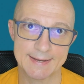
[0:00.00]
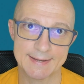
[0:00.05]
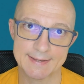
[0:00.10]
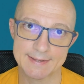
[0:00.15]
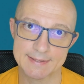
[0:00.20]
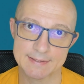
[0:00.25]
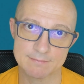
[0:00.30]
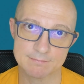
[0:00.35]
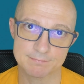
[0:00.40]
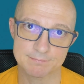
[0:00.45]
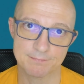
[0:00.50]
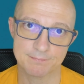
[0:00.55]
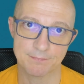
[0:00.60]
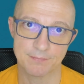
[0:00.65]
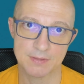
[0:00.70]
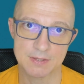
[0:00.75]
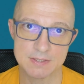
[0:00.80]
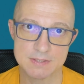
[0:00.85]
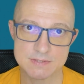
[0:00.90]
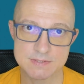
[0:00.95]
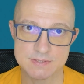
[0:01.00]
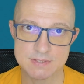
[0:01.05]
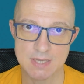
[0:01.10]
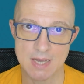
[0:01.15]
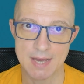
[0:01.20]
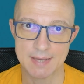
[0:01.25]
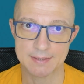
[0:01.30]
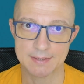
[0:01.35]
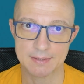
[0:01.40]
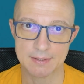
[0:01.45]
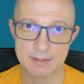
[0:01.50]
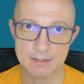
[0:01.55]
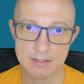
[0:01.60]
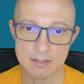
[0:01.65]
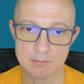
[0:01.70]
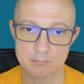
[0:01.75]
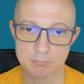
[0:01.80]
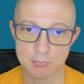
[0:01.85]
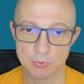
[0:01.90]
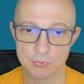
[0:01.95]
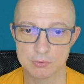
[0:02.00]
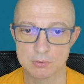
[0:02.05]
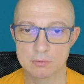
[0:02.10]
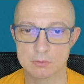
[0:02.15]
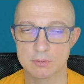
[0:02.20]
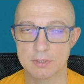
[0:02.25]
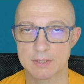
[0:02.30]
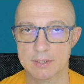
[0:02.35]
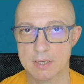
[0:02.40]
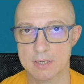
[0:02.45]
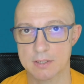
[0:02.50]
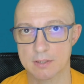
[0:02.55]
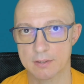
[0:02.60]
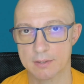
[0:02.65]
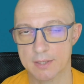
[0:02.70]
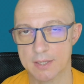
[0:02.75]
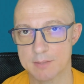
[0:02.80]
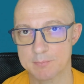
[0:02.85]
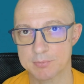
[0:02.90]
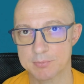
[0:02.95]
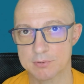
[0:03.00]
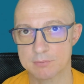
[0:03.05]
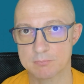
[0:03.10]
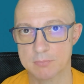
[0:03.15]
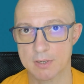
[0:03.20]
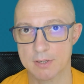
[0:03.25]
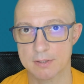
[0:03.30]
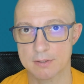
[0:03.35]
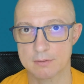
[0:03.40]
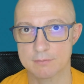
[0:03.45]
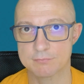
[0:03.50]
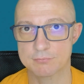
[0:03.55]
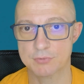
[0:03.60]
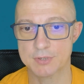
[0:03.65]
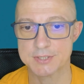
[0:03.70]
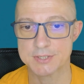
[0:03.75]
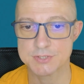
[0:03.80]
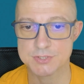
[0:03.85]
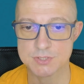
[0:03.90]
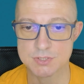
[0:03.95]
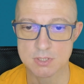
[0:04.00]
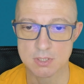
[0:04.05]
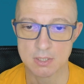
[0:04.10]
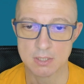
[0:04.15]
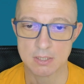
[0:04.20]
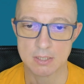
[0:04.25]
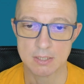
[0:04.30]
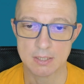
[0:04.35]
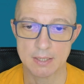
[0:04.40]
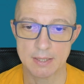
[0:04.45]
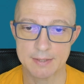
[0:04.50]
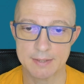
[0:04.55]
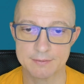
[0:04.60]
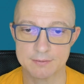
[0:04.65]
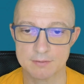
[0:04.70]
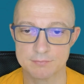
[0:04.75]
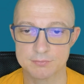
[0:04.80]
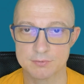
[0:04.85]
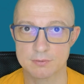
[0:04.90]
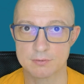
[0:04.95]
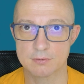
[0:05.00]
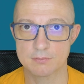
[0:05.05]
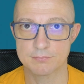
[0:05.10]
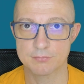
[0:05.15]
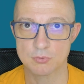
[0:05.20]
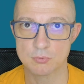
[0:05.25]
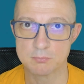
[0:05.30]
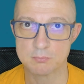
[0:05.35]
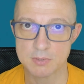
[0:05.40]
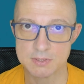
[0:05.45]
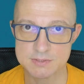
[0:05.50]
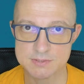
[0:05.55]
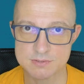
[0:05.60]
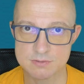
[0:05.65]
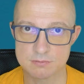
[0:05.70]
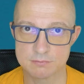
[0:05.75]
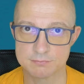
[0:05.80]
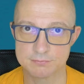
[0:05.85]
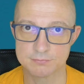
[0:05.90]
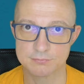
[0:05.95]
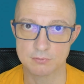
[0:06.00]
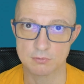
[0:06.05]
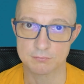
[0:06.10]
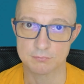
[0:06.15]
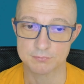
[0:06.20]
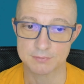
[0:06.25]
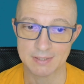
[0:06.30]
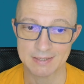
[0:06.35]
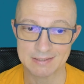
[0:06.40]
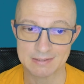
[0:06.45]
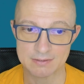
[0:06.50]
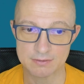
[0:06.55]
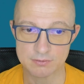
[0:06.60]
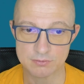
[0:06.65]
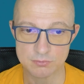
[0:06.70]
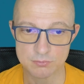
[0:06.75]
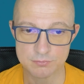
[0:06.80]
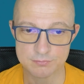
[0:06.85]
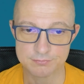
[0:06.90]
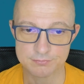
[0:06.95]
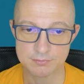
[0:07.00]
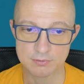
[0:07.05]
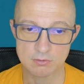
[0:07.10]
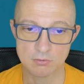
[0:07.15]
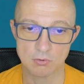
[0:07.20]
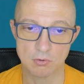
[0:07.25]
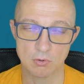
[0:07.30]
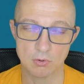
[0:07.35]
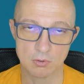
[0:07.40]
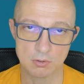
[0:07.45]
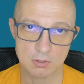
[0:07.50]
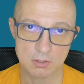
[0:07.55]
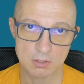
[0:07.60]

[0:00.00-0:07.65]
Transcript: have this IKEA bottle that I keep in my fridge, and after a few months of daily use, the cork